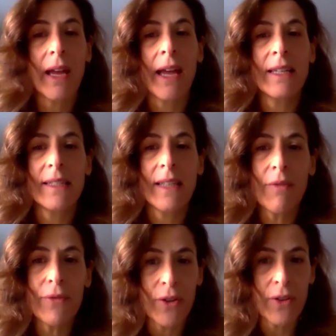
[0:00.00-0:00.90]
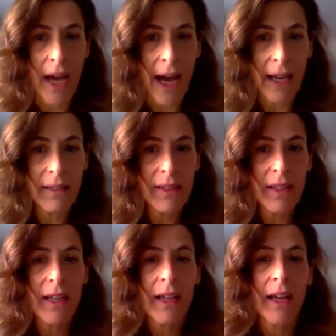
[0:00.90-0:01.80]
Except for that,
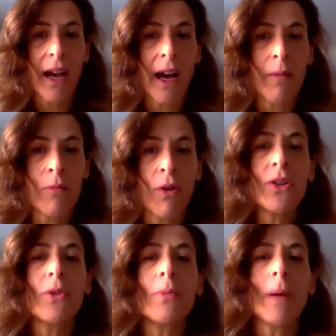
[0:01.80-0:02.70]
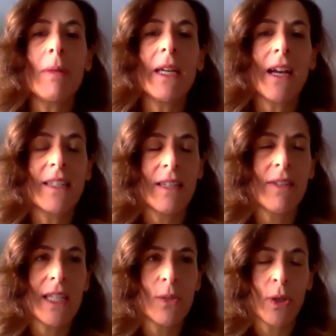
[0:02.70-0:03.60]
all your public
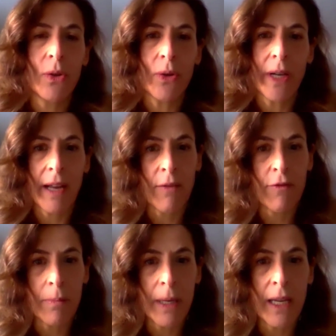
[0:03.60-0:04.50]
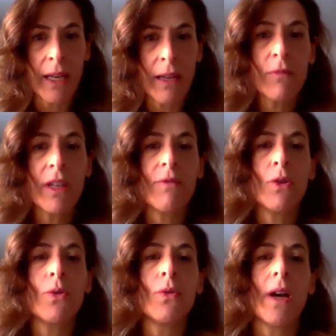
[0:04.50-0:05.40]
activities when you're an MVP give
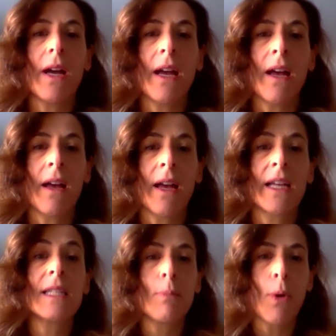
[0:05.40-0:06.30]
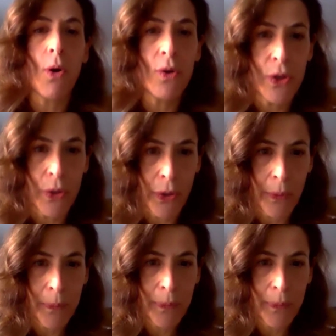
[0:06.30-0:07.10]
you exposure.